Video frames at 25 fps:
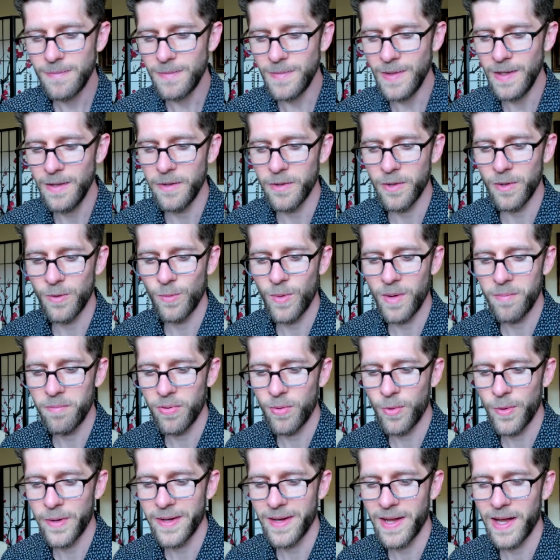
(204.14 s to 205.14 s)
At one
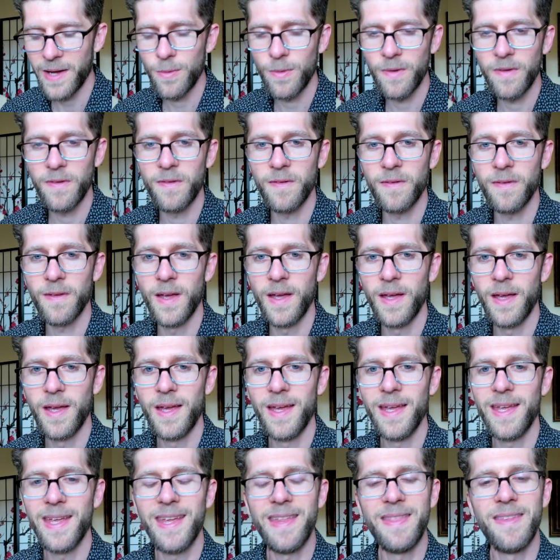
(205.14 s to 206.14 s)
point I was
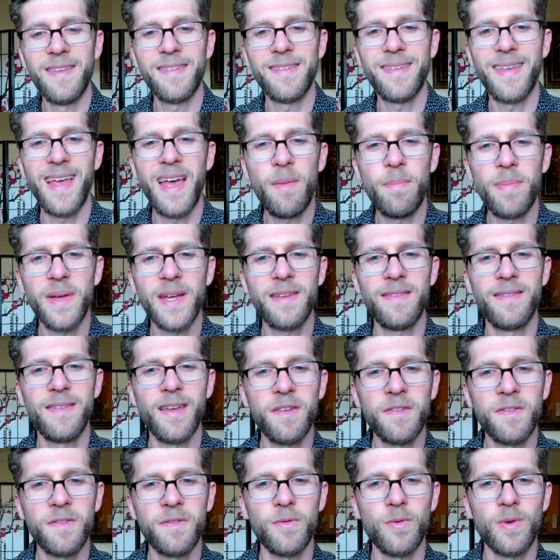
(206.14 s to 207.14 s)
in this epic
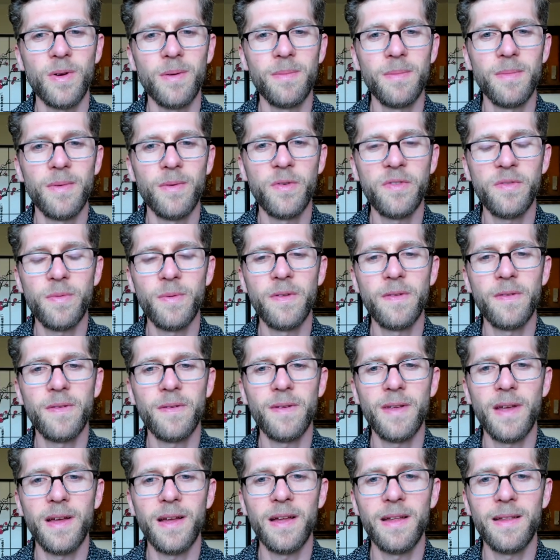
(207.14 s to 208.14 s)
dust storm, which
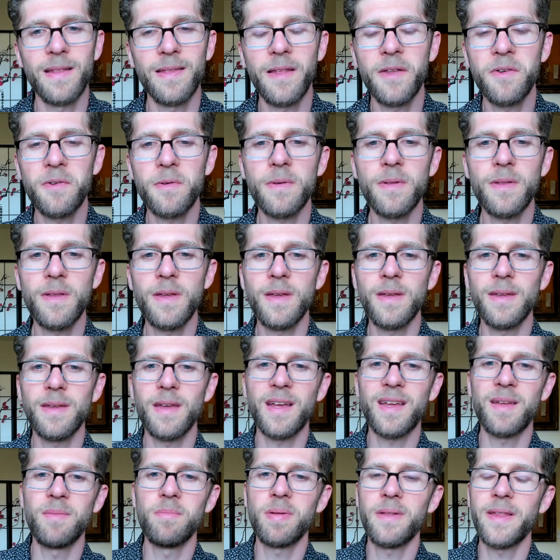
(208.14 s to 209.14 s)
was literally
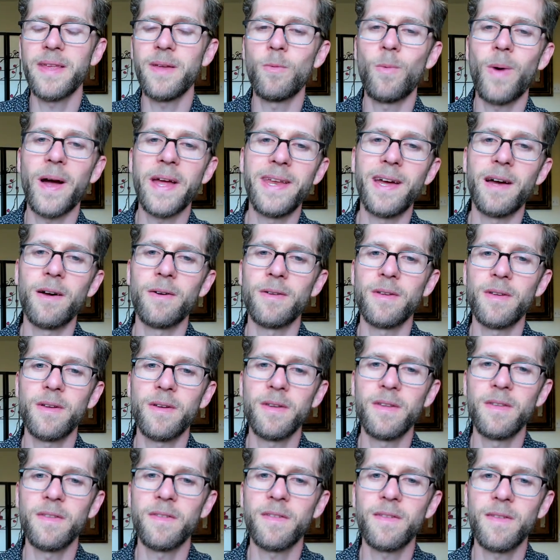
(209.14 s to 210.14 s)
a complete whiteout. I
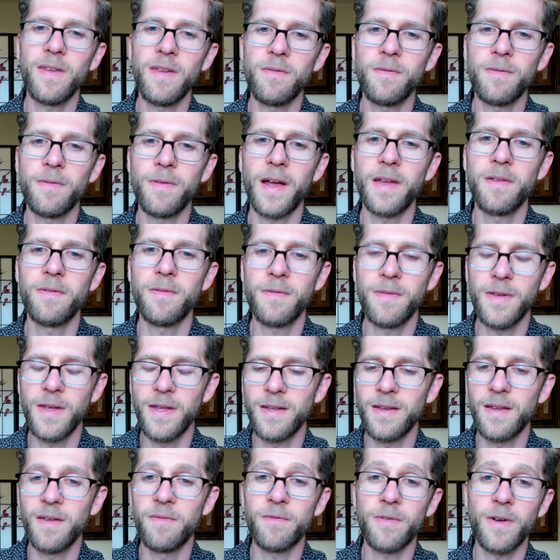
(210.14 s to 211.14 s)
couldn't see 5
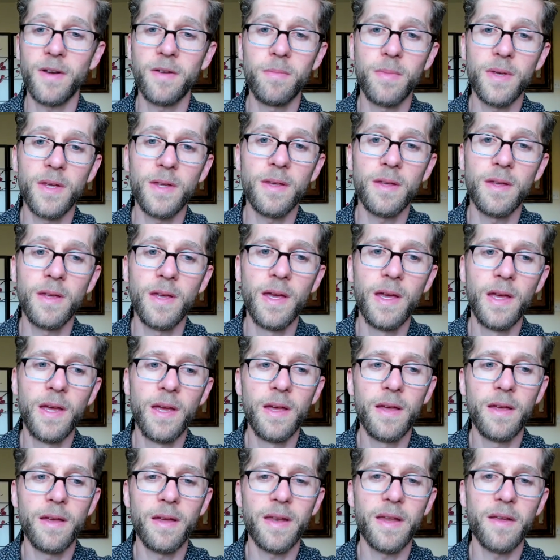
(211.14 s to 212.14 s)
feet in front of me.
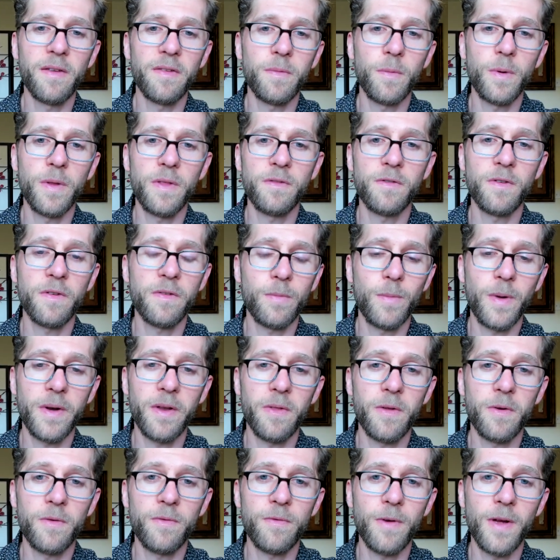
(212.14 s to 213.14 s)
And I was with just
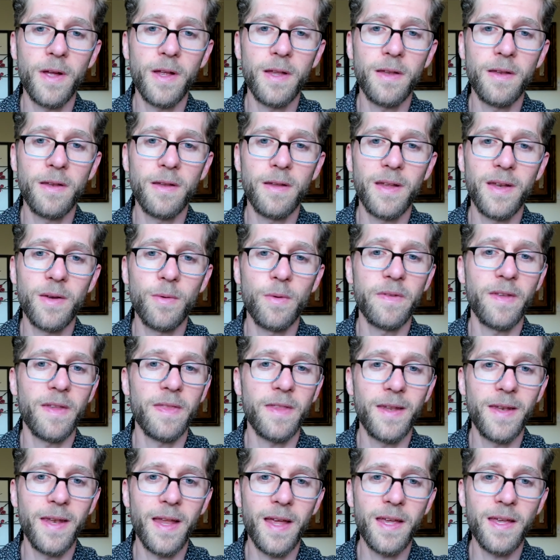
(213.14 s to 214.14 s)
one other friend, and it was
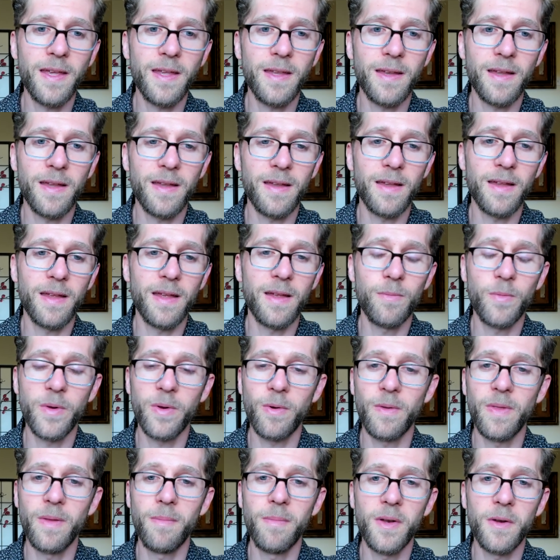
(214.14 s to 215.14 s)
at the night, and
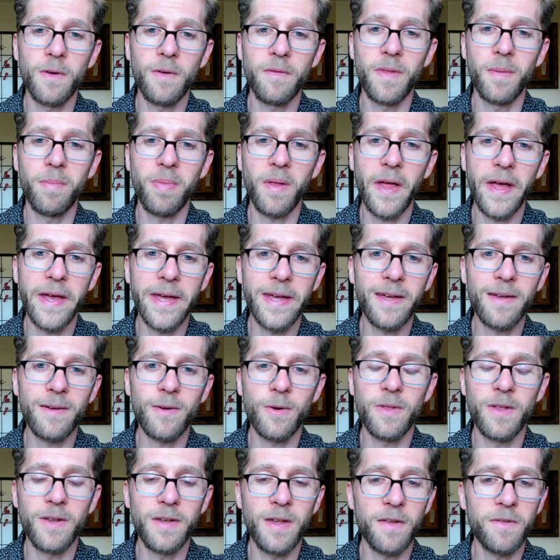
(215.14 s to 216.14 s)
we were in the middle of the playa,
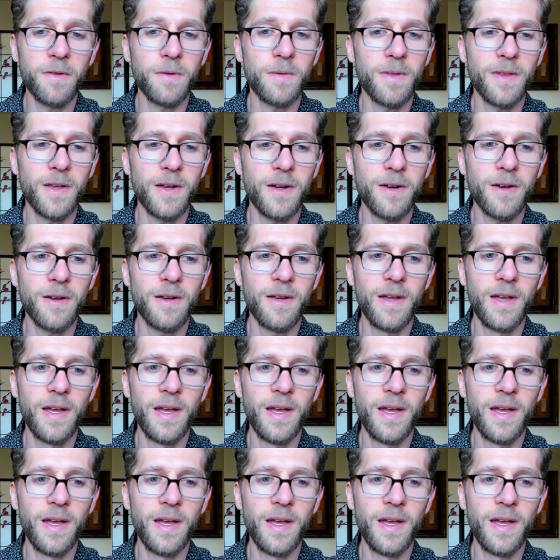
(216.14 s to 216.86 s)
or the desert there.